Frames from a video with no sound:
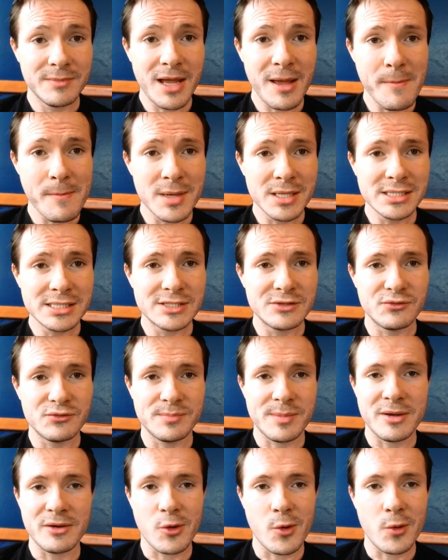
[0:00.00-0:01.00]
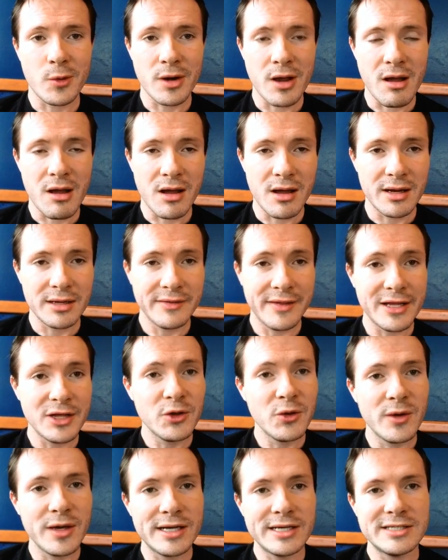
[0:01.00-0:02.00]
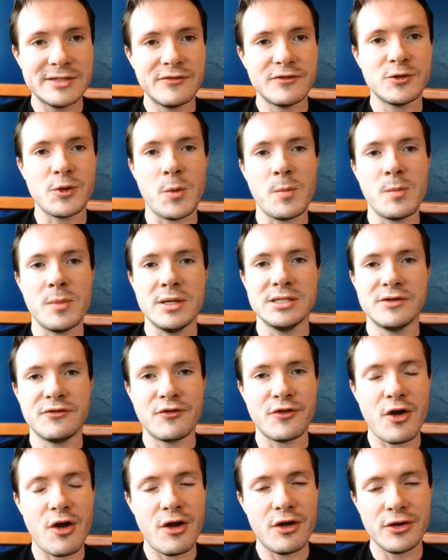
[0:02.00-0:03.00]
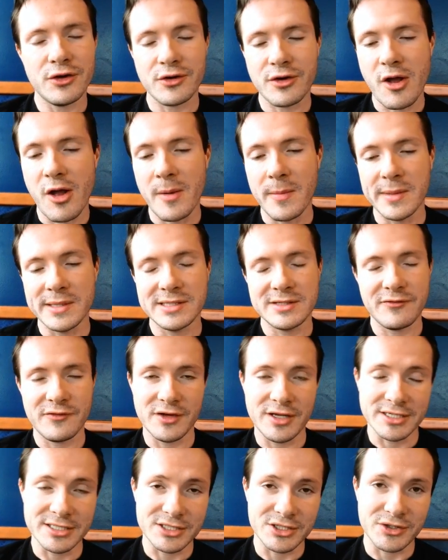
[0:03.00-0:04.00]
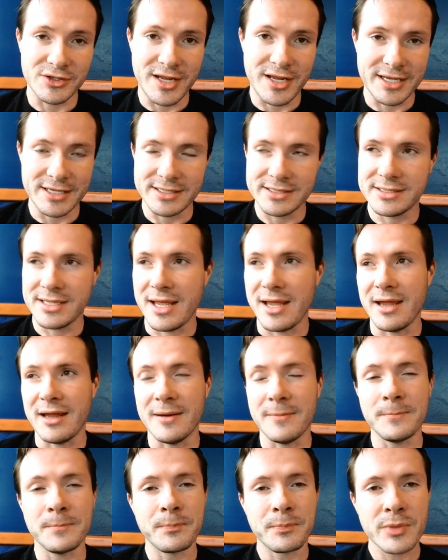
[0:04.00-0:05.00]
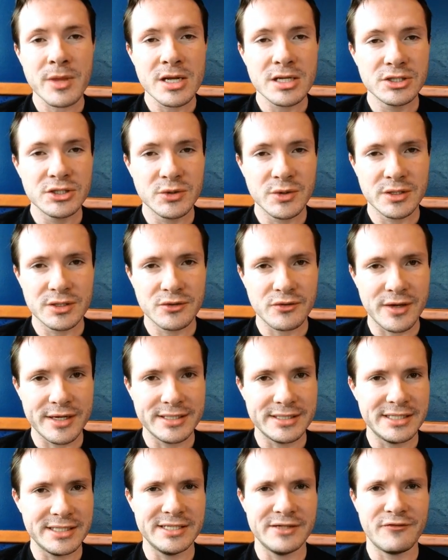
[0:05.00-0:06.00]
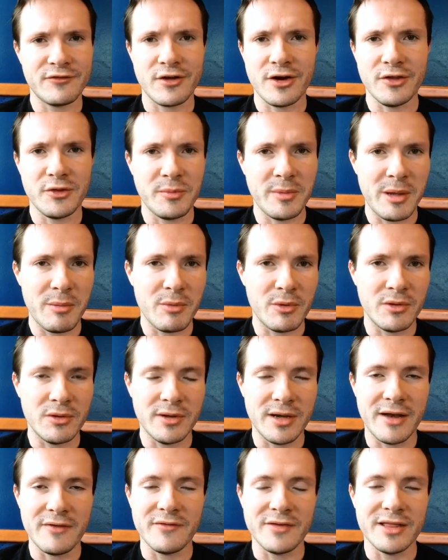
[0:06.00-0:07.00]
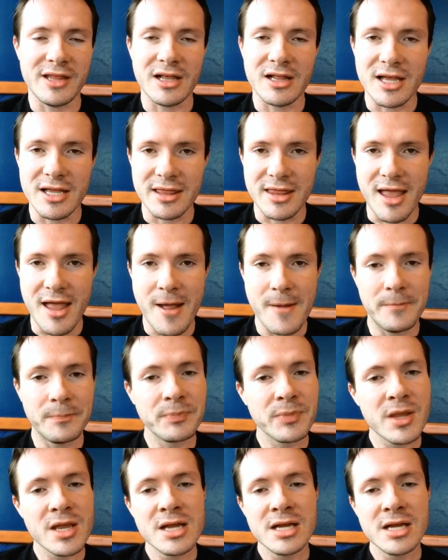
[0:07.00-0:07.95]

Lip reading: Not much has been going on. Thank you guys so much for all your comments for yesterday's and doing great deeds for other people and everything like that.